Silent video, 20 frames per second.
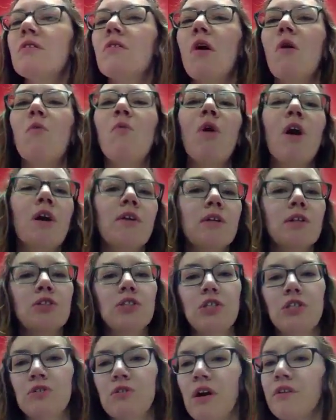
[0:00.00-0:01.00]
one or
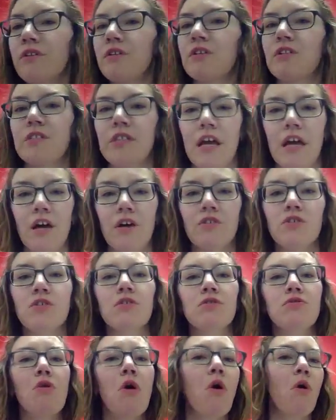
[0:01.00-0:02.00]
two other sales
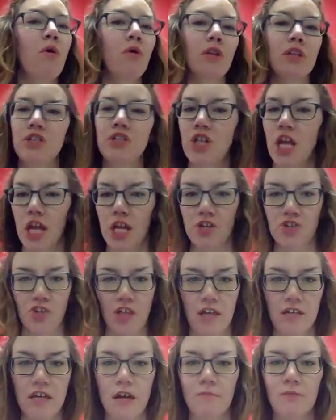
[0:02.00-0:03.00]
could totally change
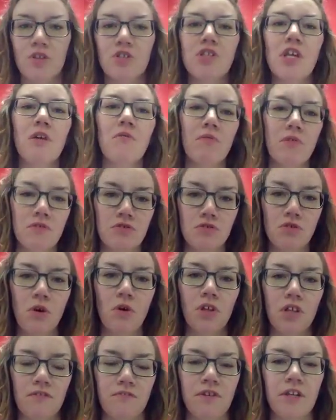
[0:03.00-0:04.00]
that number. So I wouldn't
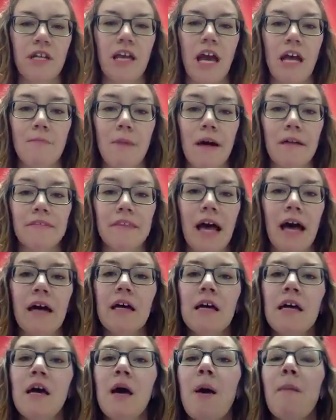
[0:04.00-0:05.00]
totally freak out about that.
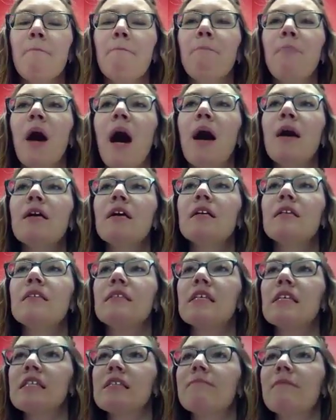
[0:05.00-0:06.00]
But
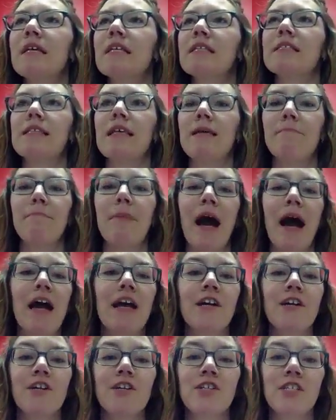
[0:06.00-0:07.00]
this means that
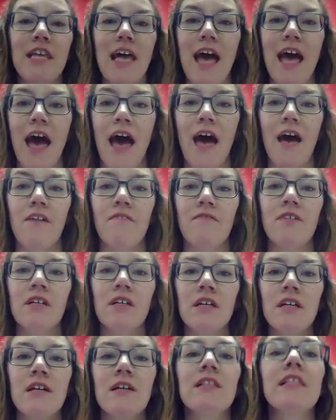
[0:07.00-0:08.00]
buyers have
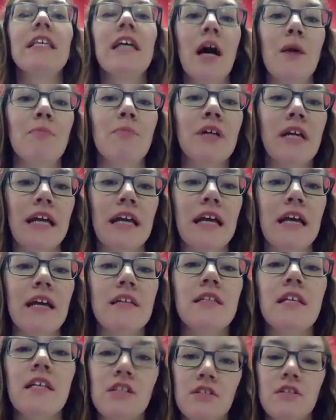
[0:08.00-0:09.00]
the upper
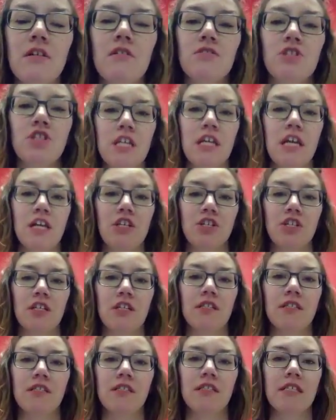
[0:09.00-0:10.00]
hand in
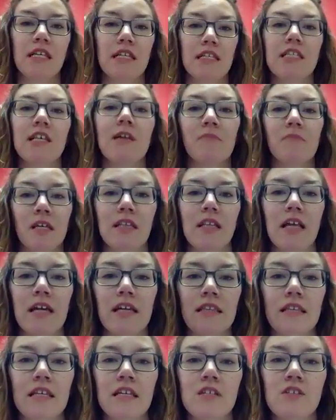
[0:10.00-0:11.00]
negotiations in something like
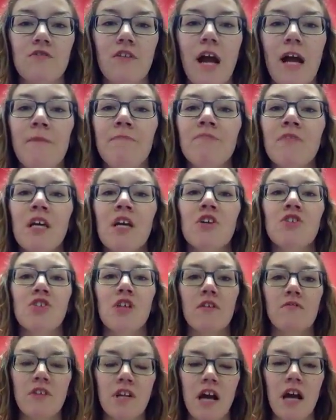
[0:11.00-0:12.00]
this, right? So
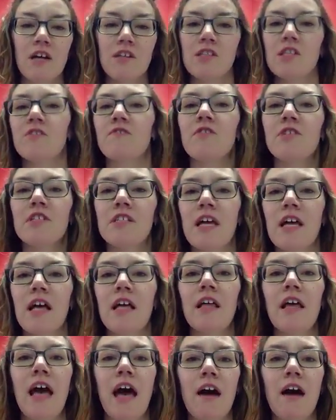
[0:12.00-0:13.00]
if your house is for
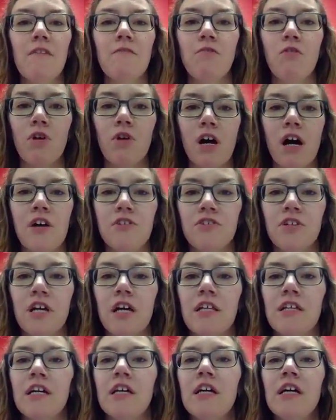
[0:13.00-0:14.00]
sale at 400